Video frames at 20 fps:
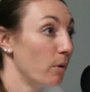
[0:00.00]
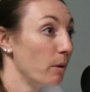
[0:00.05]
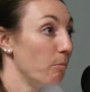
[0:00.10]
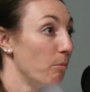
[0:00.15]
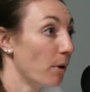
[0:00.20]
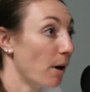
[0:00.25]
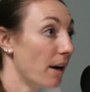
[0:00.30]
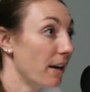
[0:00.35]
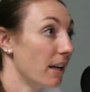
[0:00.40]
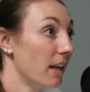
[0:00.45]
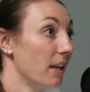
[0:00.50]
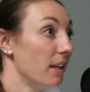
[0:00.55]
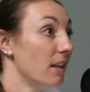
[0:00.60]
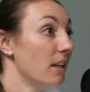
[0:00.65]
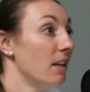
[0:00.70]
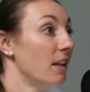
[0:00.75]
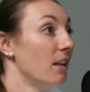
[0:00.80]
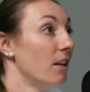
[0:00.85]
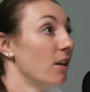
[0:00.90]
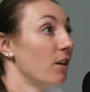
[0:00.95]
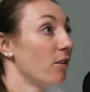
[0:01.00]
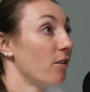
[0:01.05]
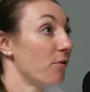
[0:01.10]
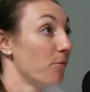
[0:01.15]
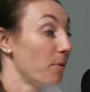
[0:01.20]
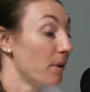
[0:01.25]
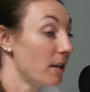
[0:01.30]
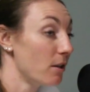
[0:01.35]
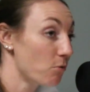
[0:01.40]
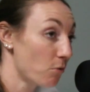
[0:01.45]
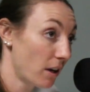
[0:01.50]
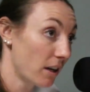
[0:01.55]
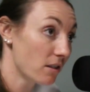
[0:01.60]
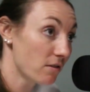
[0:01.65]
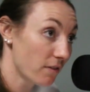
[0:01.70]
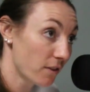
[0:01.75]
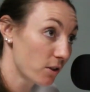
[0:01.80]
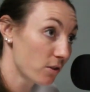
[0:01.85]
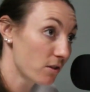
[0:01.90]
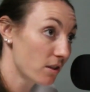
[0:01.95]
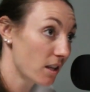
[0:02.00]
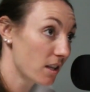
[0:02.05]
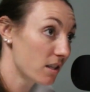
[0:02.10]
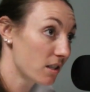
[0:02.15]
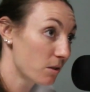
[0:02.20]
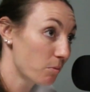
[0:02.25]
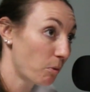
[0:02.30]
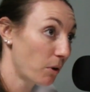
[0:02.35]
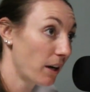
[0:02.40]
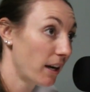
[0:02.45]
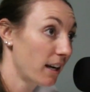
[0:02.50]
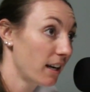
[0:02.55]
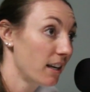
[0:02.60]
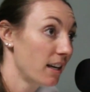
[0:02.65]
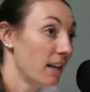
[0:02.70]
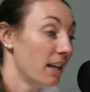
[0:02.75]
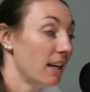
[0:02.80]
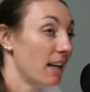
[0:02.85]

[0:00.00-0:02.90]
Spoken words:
We brought in 3 transfers this spring.